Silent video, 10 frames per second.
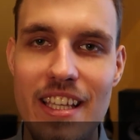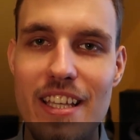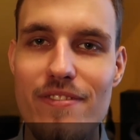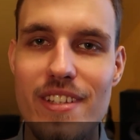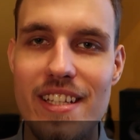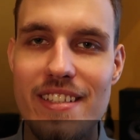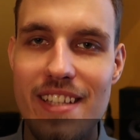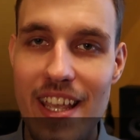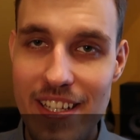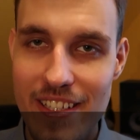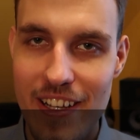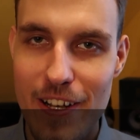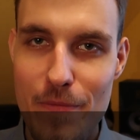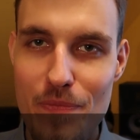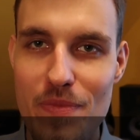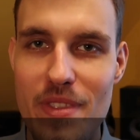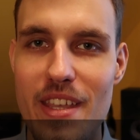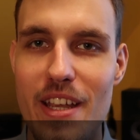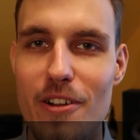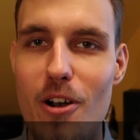if the data
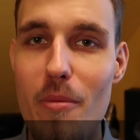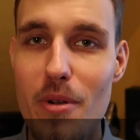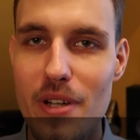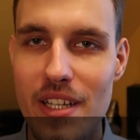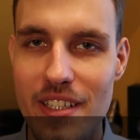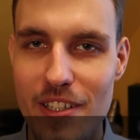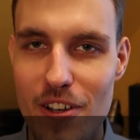they're operating